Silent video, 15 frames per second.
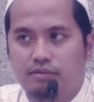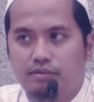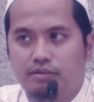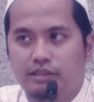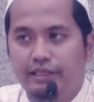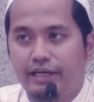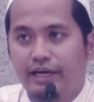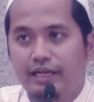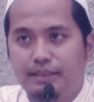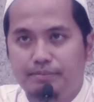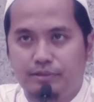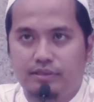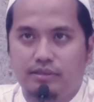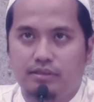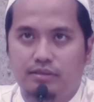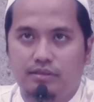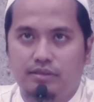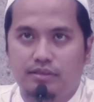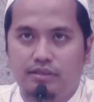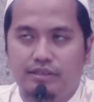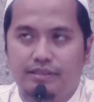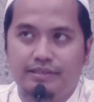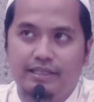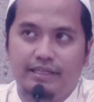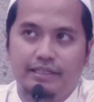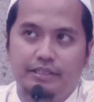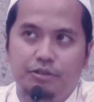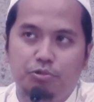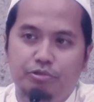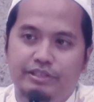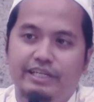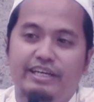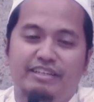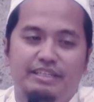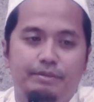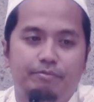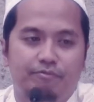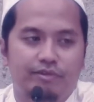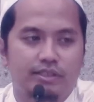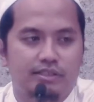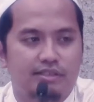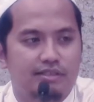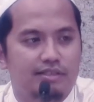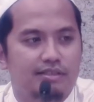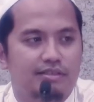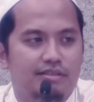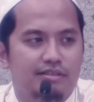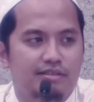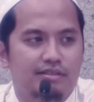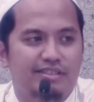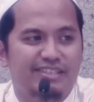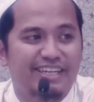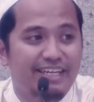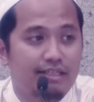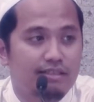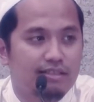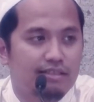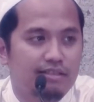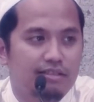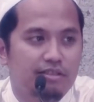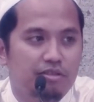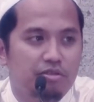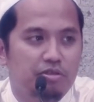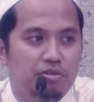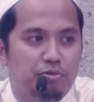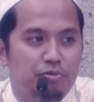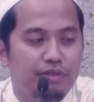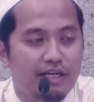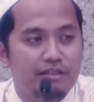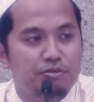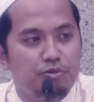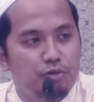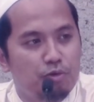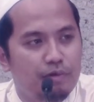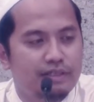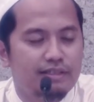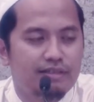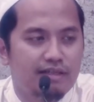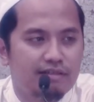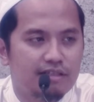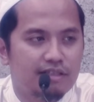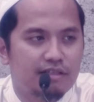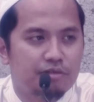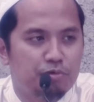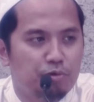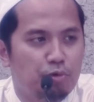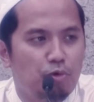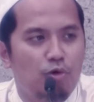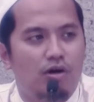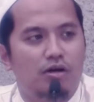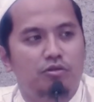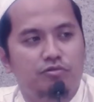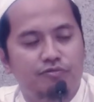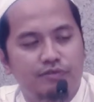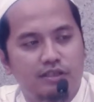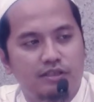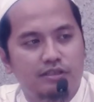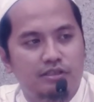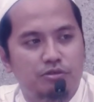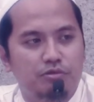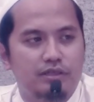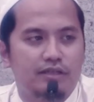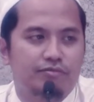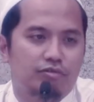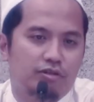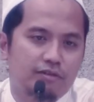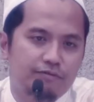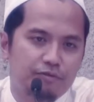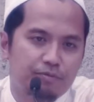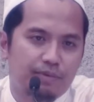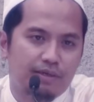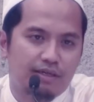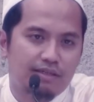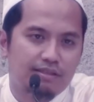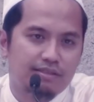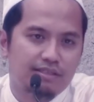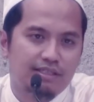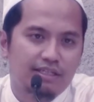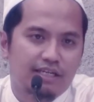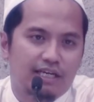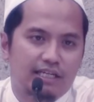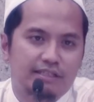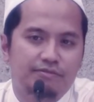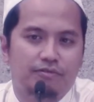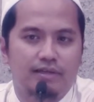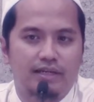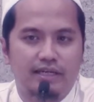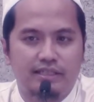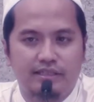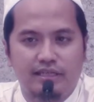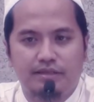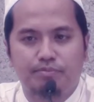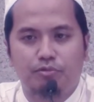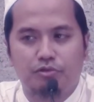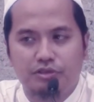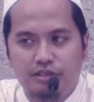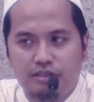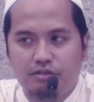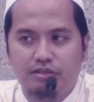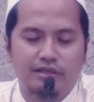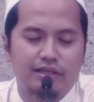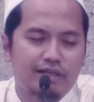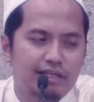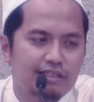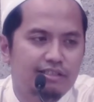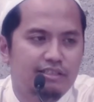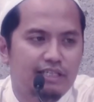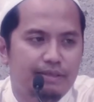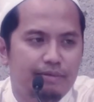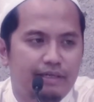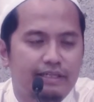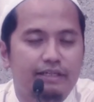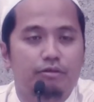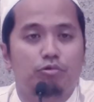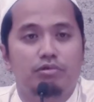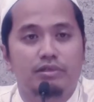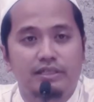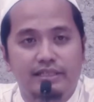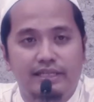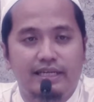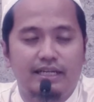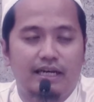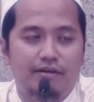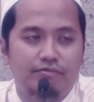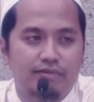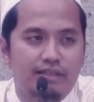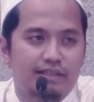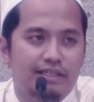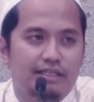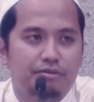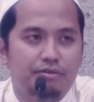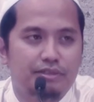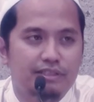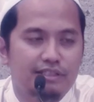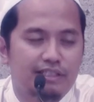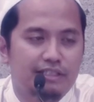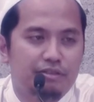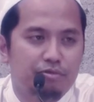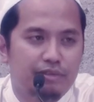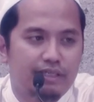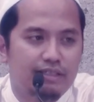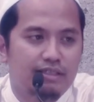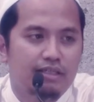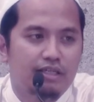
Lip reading: it helps that you date him first. Date. To get to know one another, to go out first, to date for a few months, and if you like, then proceed to the next step, and then only then, after that, you decide to get